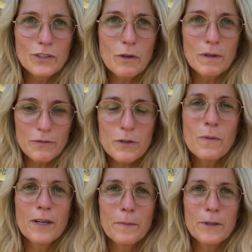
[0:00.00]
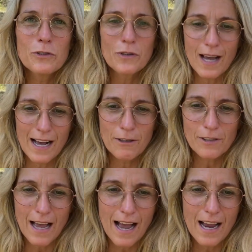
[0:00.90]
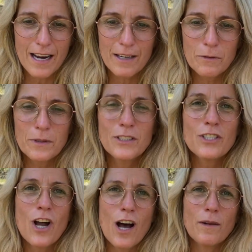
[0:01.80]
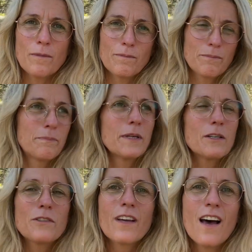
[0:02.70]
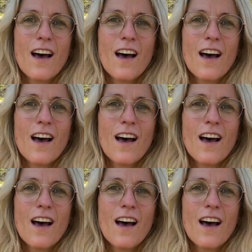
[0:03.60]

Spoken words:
So if you want to build your house, I would not build